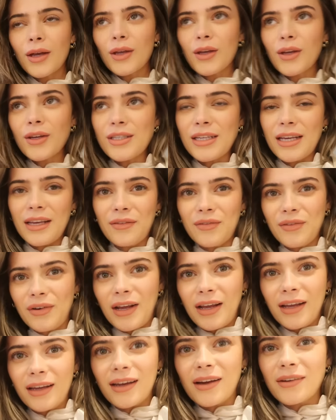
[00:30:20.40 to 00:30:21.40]
Good
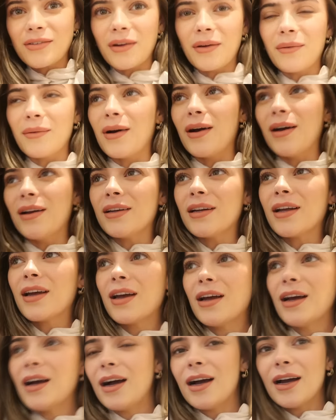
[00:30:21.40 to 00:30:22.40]
evening, everyone.
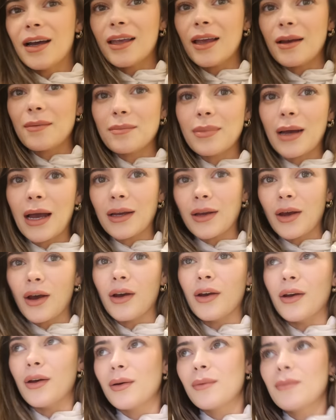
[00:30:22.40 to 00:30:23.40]
I am back
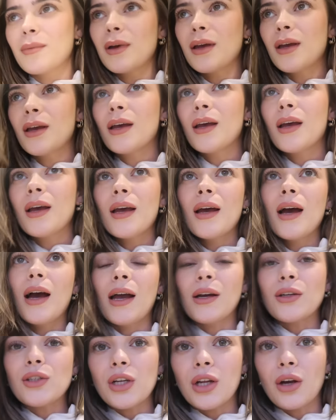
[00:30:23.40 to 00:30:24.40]
home. I
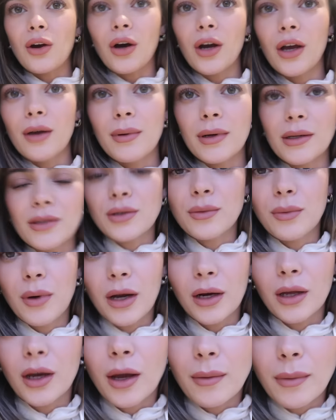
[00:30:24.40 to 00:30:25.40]
actually got home a little
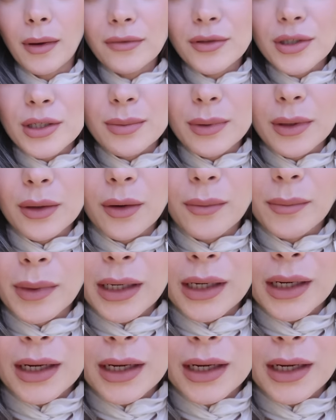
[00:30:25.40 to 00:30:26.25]
while ago, but I've just been on my